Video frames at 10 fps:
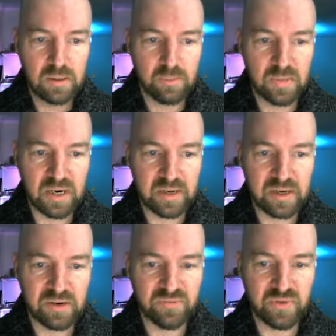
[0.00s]
my
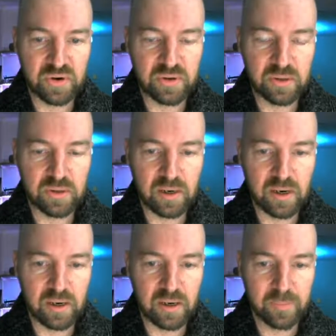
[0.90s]
kind of vertical
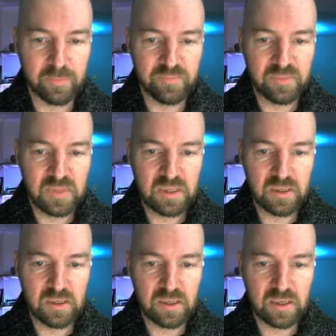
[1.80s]
arm,
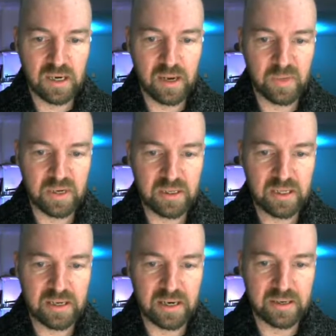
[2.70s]
and I'm going to
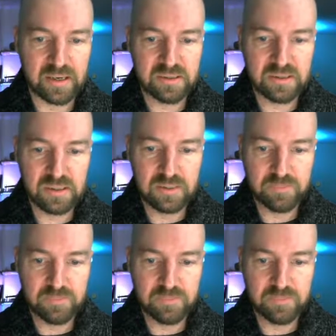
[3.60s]
click on it.